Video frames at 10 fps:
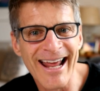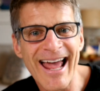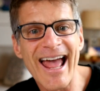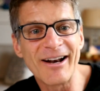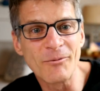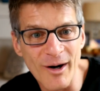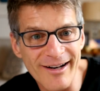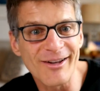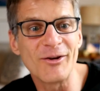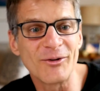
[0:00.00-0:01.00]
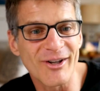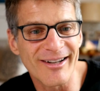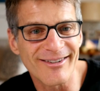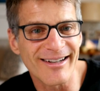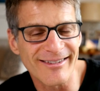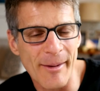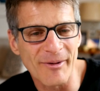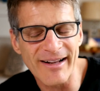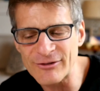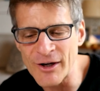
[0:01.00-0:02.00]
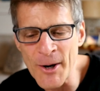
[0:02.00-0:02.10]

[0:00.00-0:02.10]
And we're gonna use it as an example of connection.